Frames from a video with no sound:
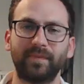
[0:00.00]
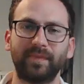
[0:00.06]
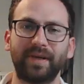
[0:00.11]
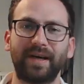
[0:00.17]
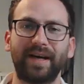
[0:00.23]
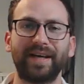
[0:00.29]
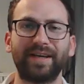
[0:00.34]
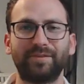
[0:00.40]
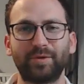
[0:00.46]

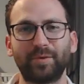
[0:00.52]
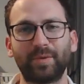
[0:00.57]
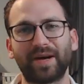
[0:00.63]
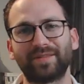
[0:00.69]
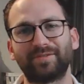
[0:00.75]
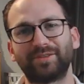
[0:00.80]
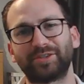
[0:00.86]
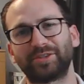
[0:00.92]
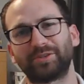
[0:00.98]
Hi everyone,
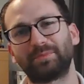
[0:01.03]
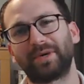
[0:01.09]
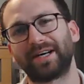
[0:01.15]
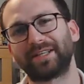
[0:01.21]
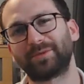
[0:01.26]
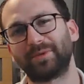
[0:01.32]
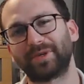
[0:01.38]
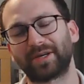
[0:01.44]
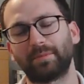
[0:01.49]
this is Smart.
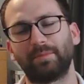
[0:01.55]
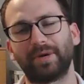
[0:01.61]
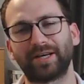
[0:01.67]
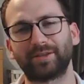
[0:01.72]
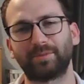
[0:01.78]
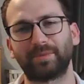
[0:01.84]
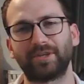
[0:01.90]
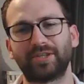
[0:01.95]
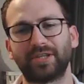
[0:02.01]
Welcome back to
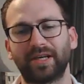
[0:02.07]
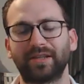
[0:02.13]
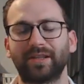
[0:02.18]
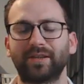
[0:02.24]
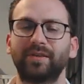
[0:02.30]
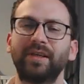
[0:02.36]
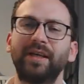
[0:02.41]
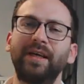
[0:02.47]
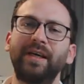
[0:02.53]
my channel.
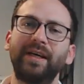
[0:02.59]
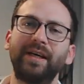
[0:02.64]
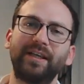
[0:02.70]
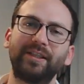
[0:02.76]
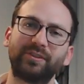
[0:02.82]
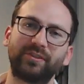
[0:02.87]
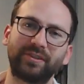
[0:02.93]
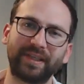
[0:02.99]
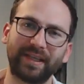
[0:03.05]

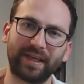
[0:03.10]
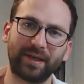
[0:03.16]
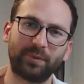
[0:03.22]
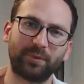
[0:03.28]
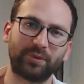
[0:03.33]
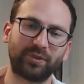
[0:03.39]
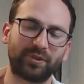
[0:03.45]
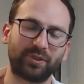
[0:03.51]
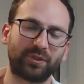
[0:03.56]
Today I want
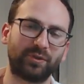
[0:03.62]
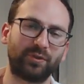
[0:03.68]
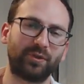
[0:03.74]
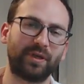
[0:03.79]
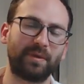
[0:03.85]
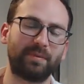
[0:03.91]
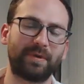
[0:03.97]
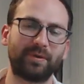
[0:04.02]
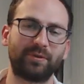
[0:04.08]
to talk to you
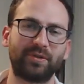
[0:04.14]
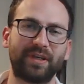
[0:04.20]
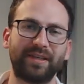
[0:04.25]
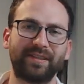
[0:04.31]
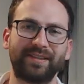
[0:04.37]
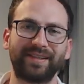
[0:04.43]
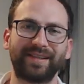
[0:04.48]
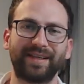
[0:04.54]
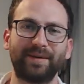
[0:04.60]
about
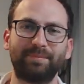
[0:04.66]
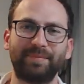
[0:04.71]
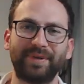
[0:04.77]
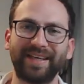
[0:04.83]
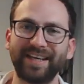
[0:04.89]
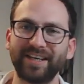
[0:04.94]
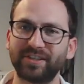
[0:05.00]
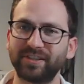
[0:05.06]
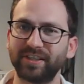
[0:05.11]
writing a
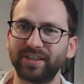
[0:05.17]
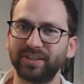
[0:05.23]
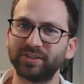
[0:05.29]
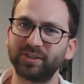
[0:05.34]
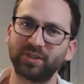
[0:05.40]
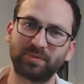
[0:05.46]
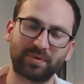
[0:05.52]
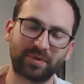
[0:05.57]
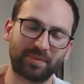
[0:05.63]
PhD research
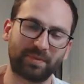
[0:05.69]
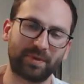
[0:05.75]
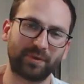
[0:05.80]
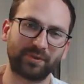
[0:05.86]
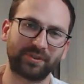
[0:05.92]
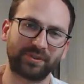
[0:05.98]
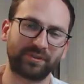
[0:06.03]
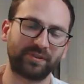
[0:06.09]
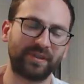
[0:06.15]

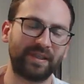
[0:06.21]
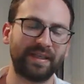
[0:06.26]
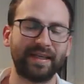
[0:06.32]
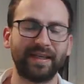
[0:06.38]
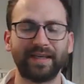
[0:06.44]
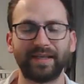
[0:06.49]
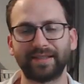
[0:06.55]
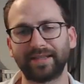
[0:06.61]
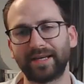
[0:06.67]
proposal.
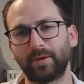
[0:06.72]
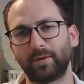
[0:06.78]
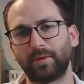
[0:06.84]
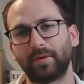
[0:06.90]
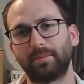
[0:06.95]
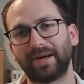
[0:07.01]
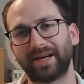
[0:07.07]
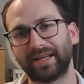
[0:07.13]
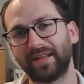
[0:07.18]
Now,
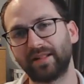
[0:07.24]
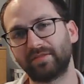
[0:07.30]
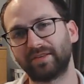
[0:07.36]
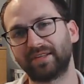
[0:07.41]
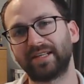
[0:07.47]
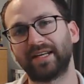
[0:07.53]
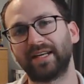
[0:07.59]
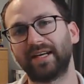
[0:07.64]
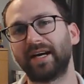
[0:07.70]
back in the
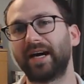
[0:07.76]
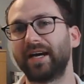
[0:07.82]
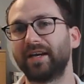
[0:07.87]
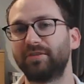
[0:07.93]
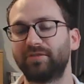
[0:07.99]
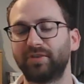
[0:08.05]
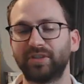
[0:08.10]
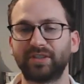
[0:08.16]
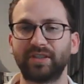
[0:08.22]
day, I've
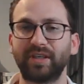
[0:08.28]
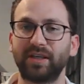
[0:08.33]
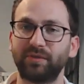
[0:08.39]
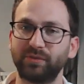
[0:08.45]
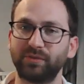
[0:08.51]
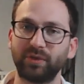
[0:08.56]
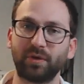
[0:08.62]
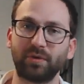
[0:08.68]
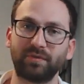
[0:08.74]
written a
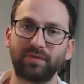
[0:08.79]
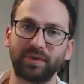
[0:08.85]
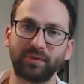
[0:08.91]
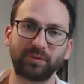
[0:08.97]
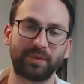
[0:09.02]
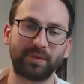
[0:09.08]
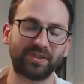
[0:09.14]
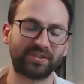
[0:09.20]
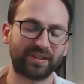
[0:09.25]
few of those
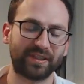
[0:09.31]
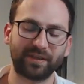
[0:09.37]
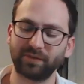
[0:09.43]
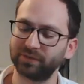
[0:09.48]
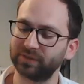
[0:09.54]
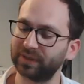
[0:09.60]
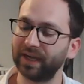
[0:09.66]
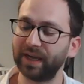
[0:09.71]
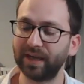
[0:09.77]
myself,
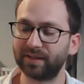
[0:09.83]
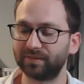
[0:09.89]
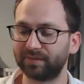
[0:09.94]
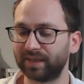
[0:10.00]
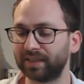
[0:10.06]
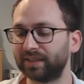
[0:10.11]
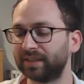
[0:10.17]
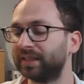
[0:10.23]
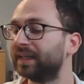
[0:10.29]
and then